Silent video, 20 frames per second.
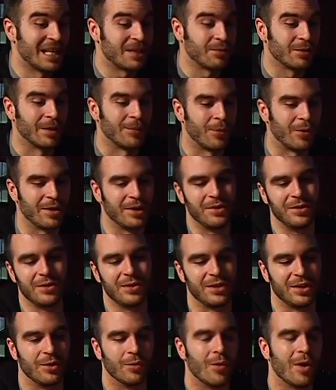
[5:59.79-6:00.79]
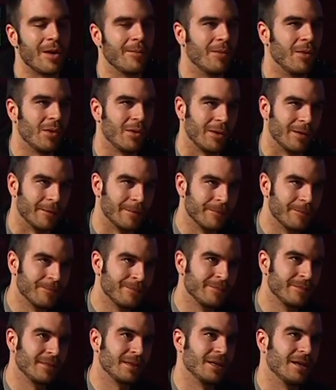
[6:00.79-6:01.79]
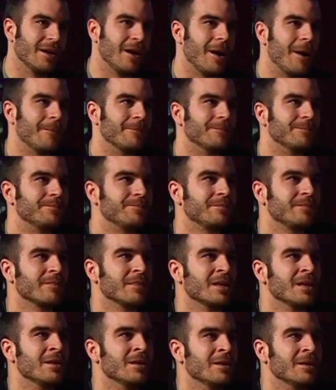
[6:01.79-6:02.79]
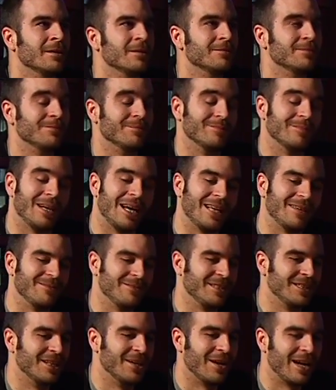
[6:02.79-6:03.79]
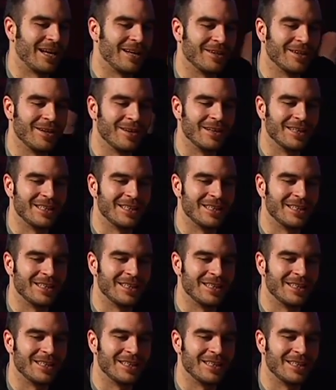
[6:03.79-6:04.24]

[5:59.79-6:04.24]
that's where the point you want more. I don't